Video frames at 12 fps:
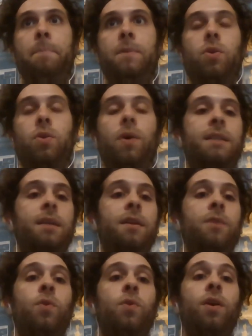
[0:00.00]
So I
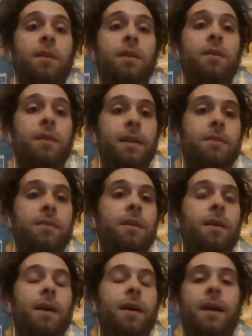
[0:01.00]
started working on
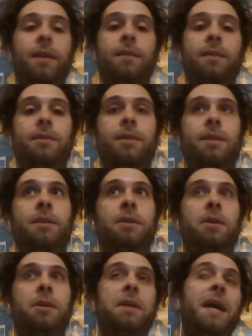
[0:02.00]
it.
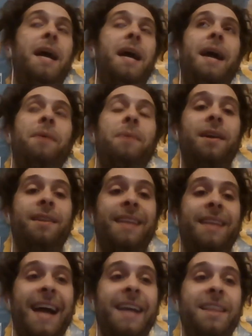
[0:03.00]
Okay, I will not
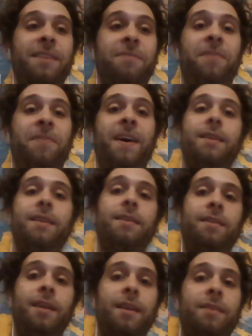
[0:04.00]
hide the fact
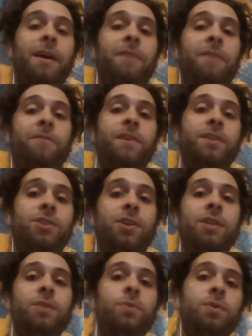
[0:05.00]
that my first
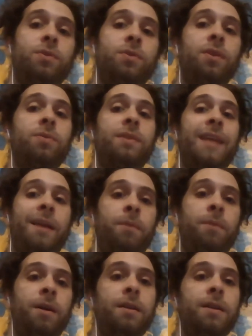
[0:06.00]
choice was to go to
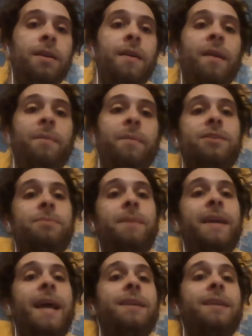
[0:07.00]
Denmark, because
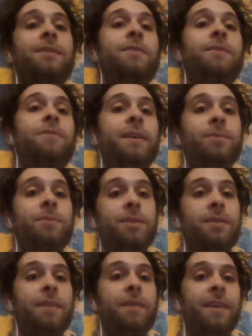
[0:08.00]
my ex-girlfriend
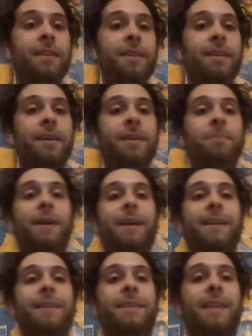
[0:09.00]
was living there
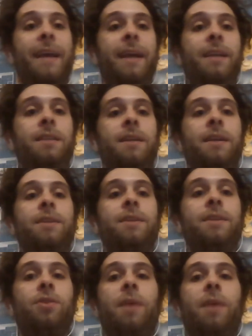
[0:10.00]
back in the days.
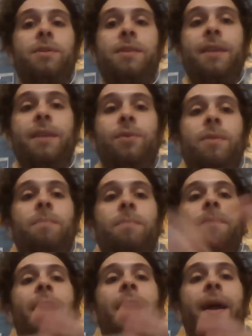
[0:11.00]
So I was trying to
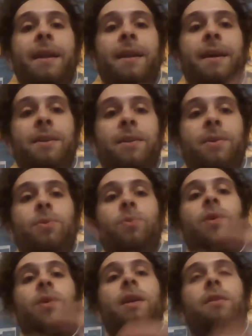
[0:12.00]
combine,
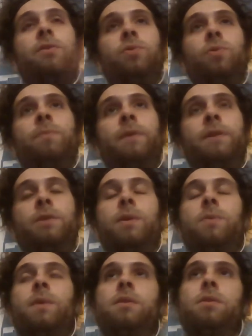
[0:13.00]
to kill two birds
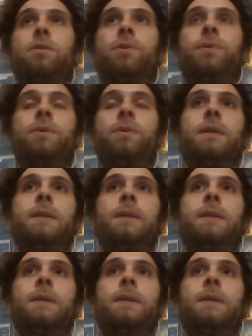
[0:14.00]
with one stone.